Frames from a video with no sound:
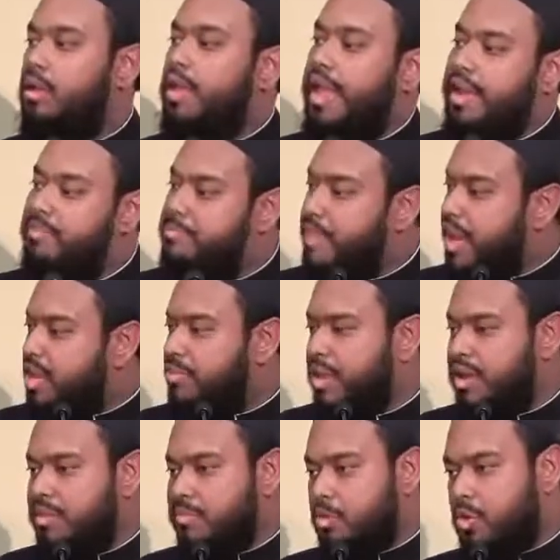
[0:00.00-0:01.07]
and many,
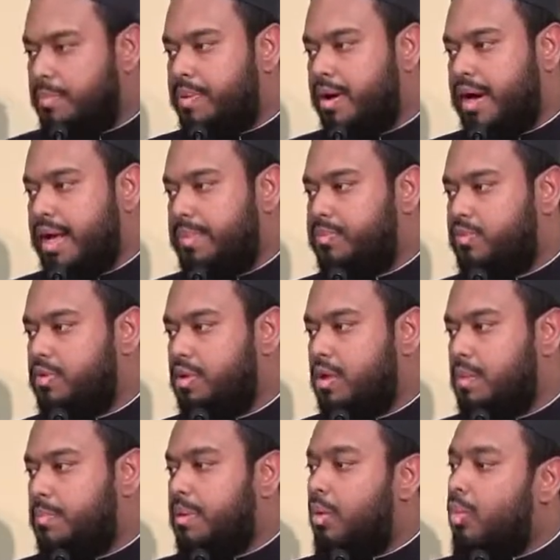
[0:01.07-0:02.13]
many more perhaps.
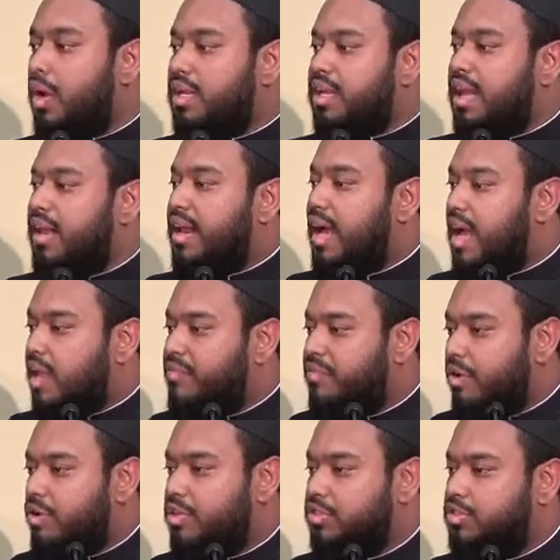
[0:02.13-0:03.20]
But what can I
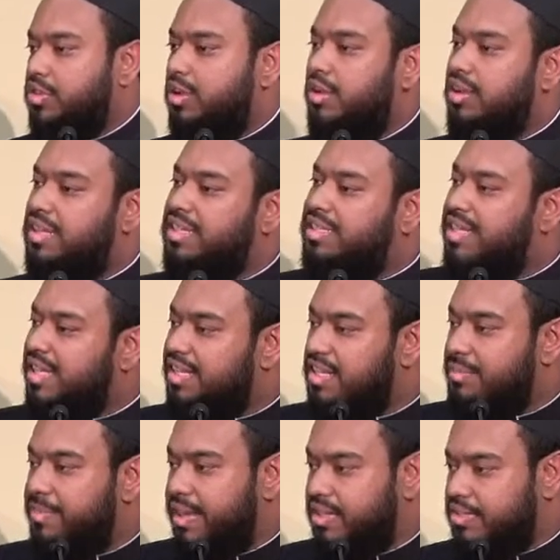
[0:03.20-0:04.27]
focus on a daily
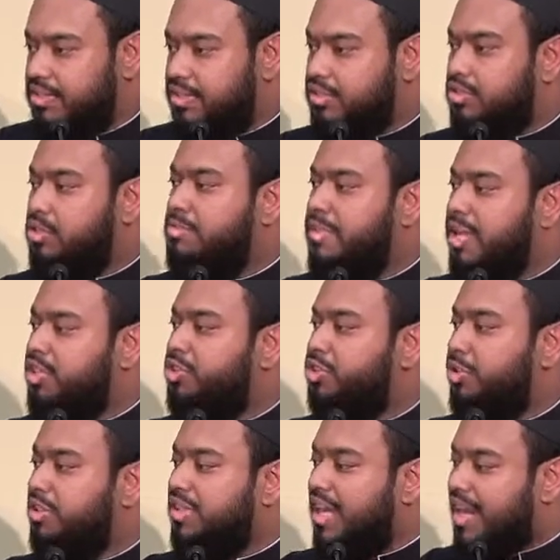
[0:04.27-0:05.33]
basis to make
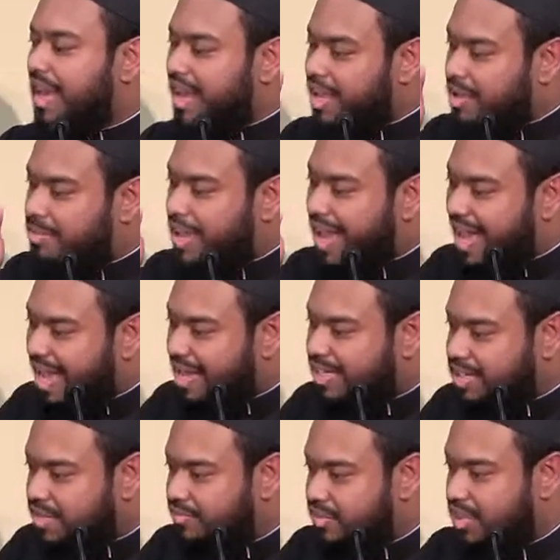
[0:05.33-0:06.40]
sure that I am
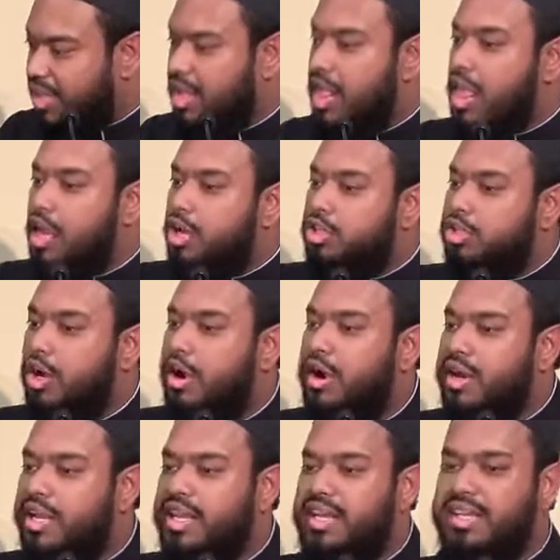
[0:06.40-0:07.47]
actively
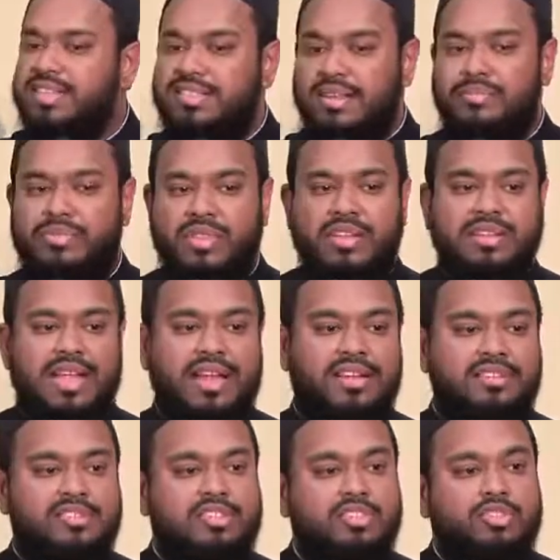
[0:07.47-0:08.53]
targeting something that
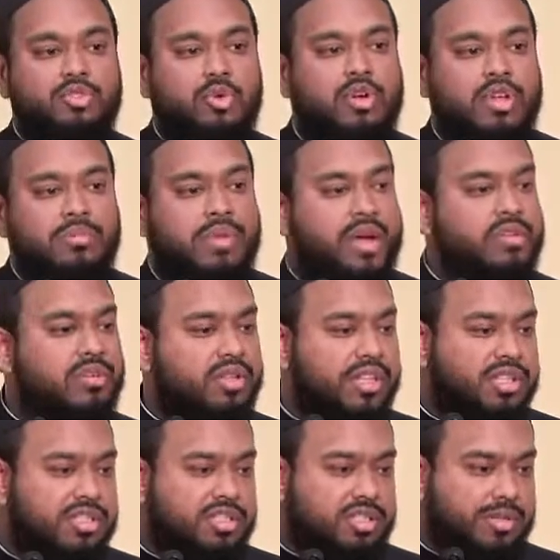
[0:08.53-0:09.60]
is destroying my
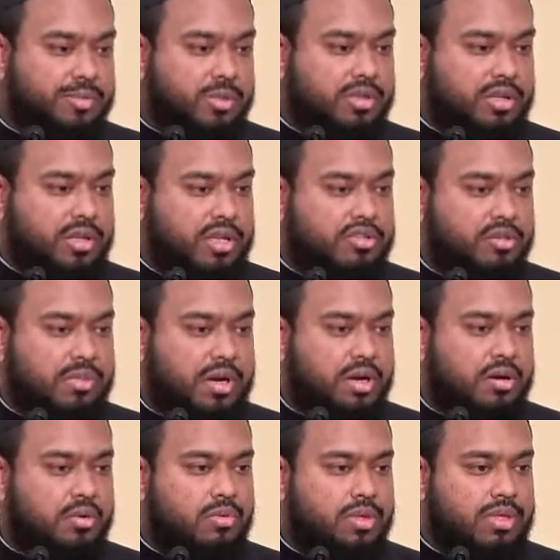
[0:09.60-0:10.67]
relationship with Allah
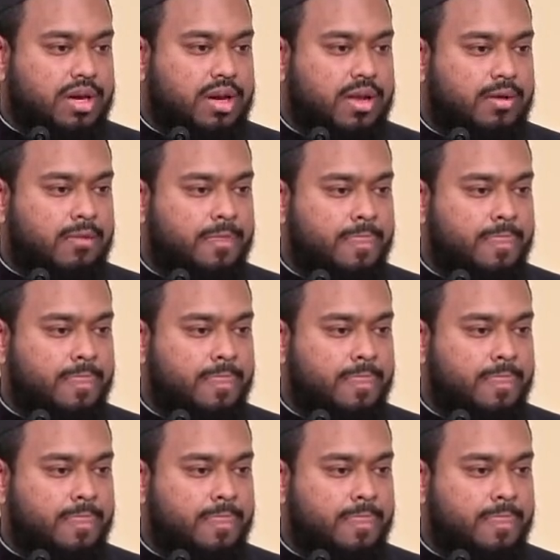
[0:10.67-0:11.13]
subhanahu wa ta'ala?